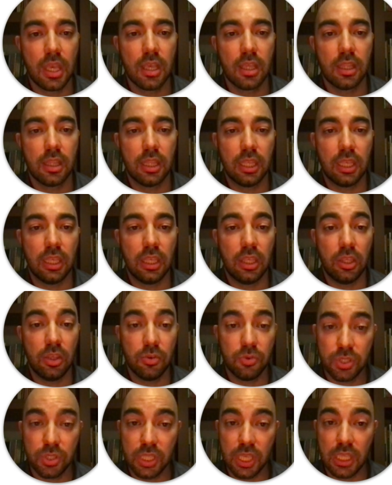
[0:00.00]
the
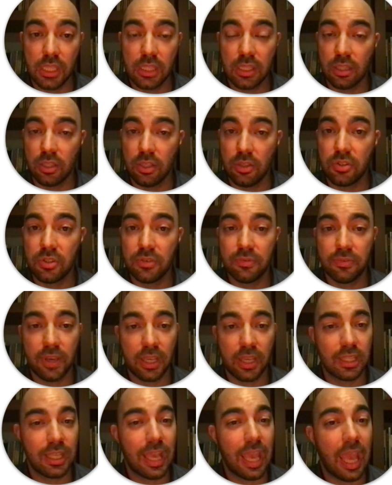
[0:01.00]
use state and the use
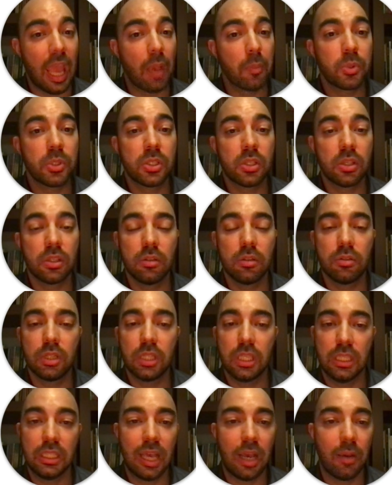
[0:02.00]
effect
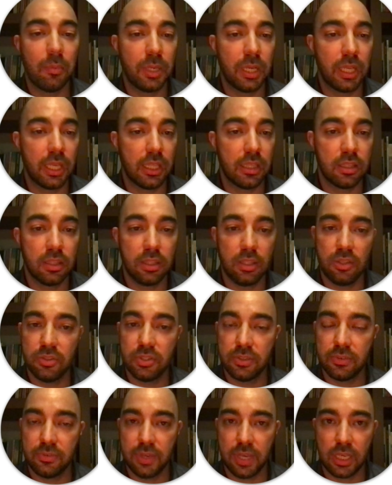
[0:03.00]
absolutely dominate the use
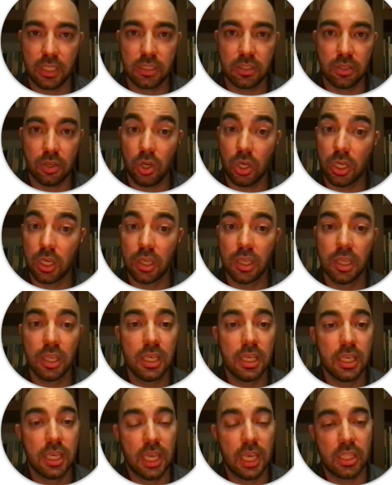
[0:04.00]
effect hook.
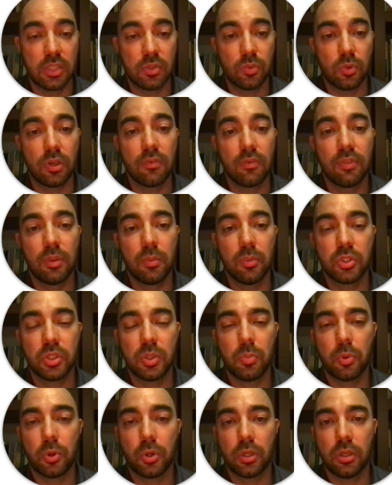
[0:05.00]
It's one of the most
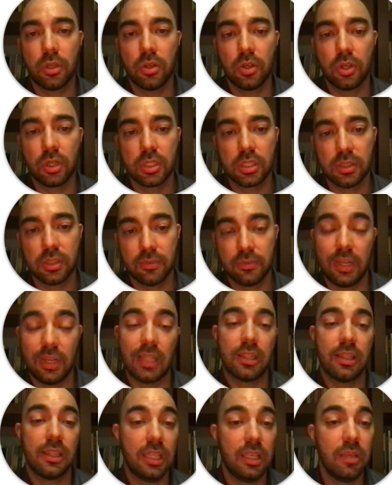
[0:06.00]
important hooks, if
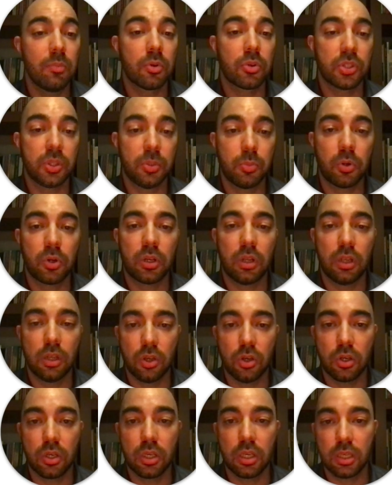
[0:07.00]
not the most important
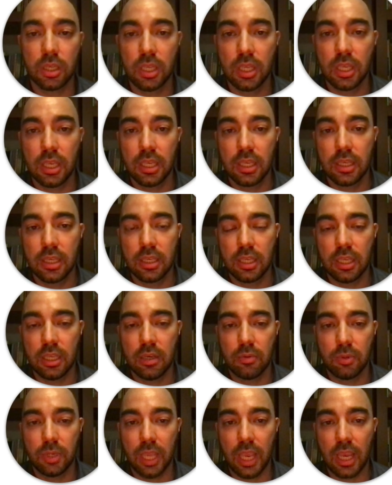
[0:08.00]
hook
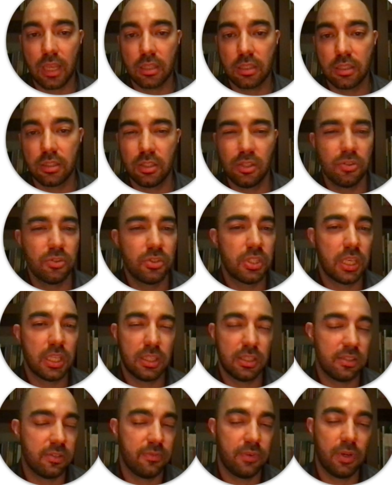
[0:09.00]
in React. The use state
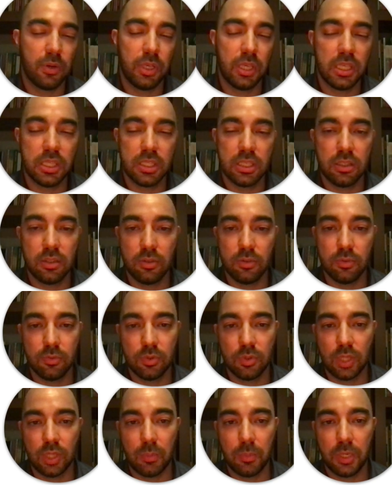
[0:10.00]
is very easy to
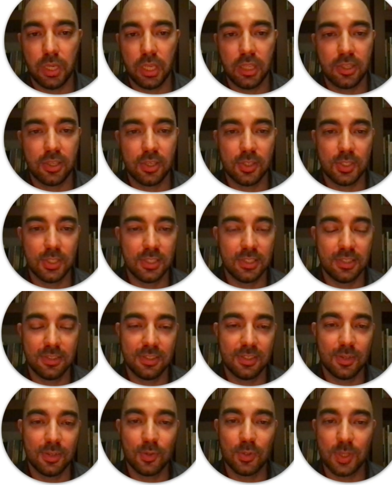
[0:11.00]
dominate because it's
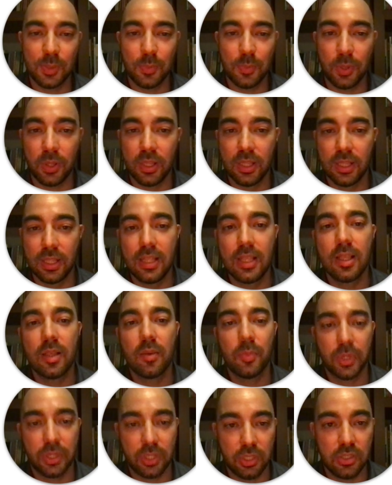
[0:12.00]
so simple,
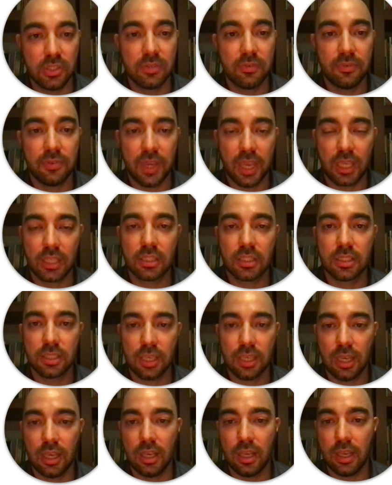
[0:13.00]
but the use effect
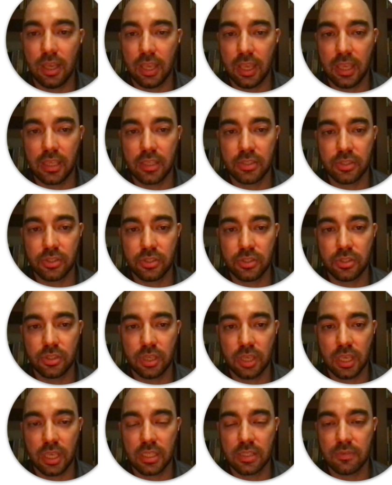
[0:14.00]
has
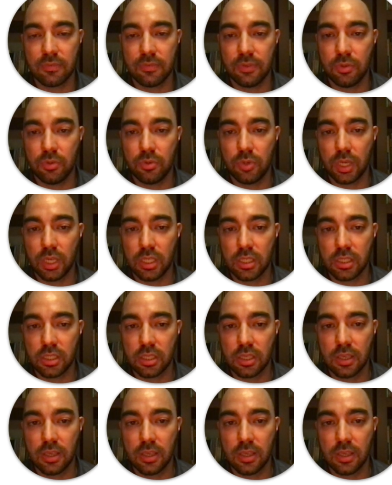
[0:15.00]
a few tricks